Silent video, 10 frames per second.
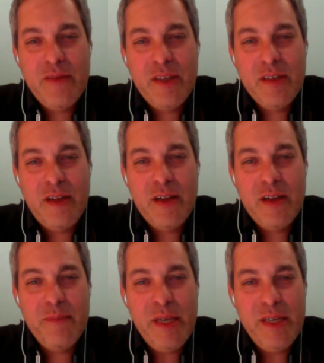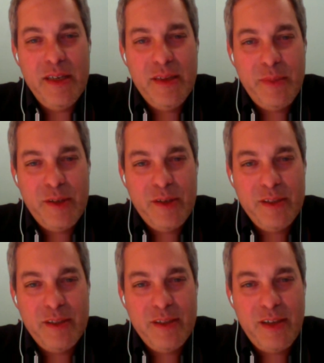I've done a lot of media
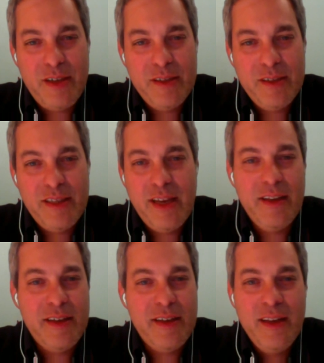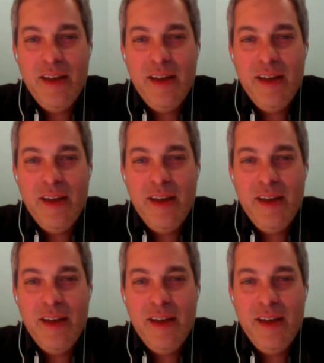appearances on, say, like